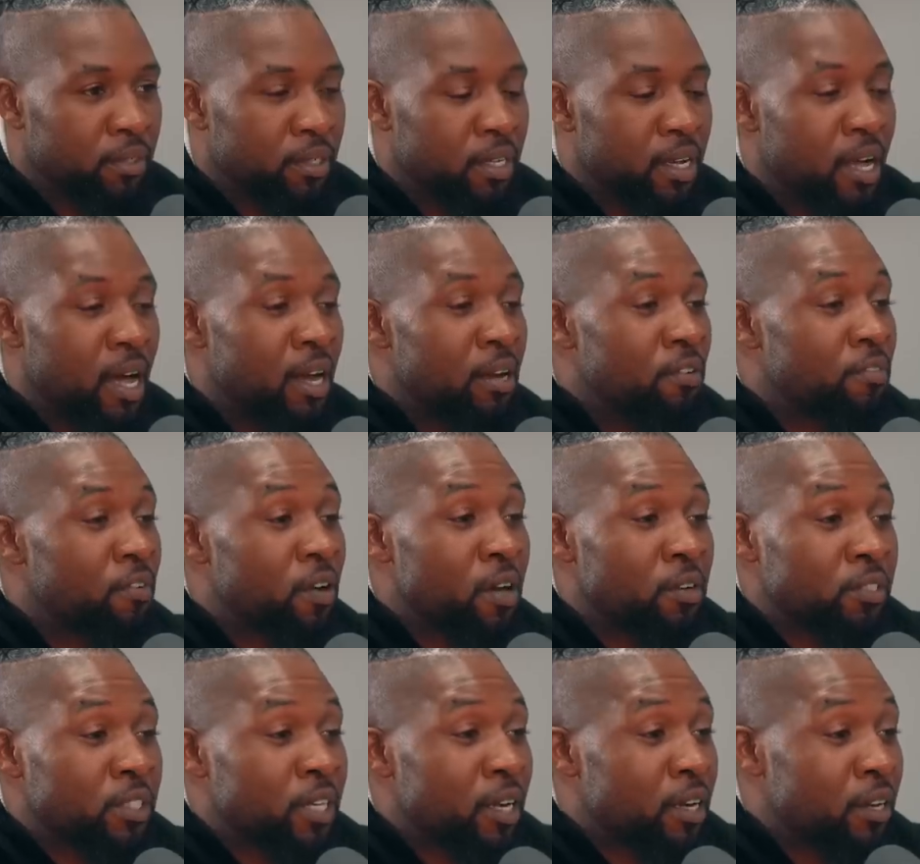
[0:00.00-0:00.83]

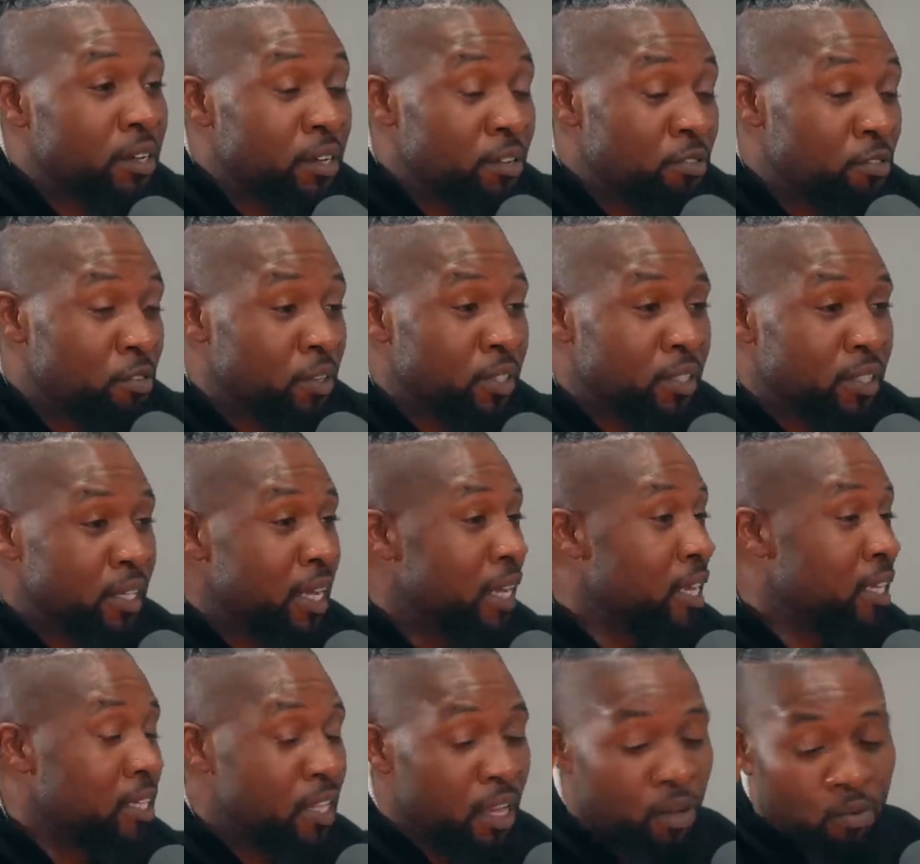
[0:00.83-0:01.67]
Cauliflower is not good for us.
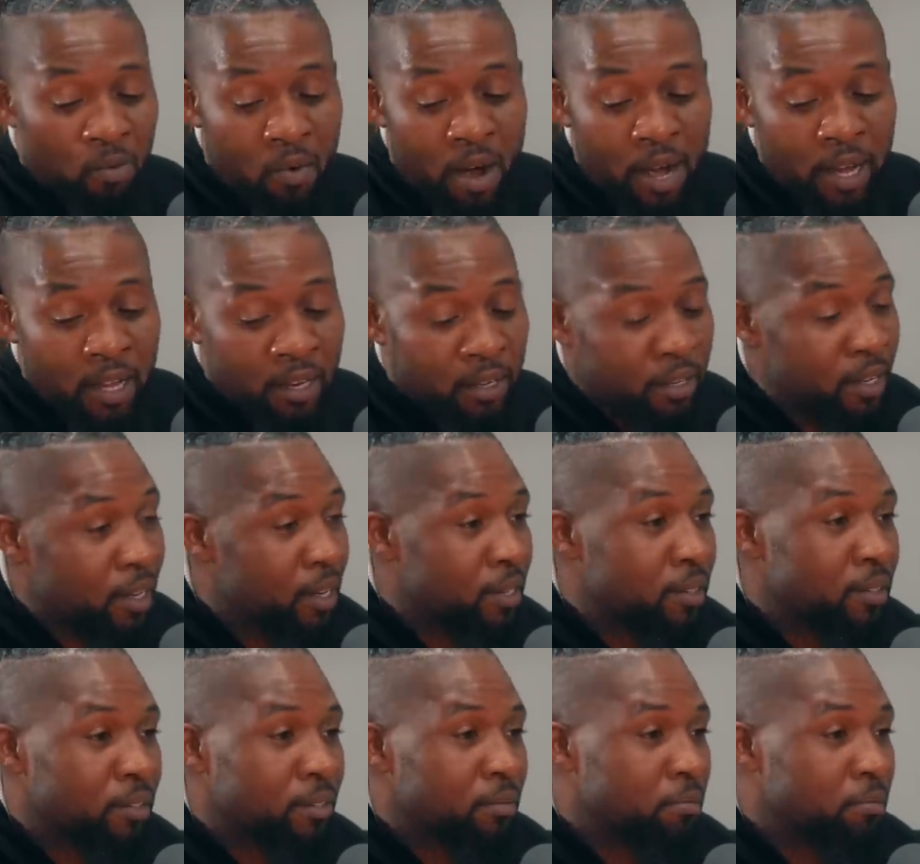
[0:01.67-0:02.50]
Anything white that